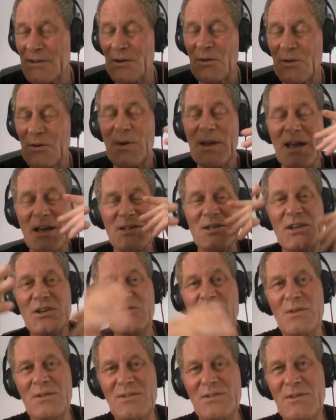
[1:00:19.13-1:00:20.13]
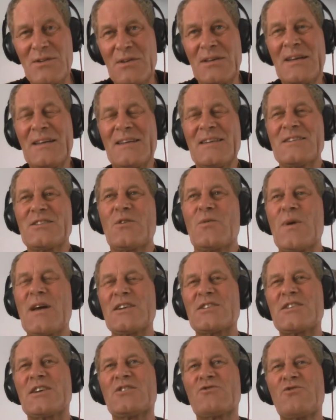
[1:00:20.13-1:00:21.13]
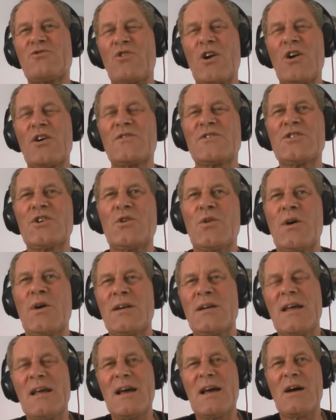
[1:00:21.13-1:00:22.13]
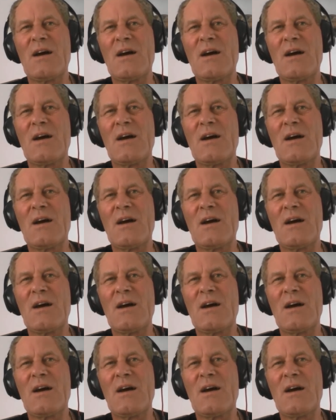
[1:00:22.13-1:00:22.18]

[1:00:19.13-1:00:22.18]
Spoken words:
So we actually drove to it.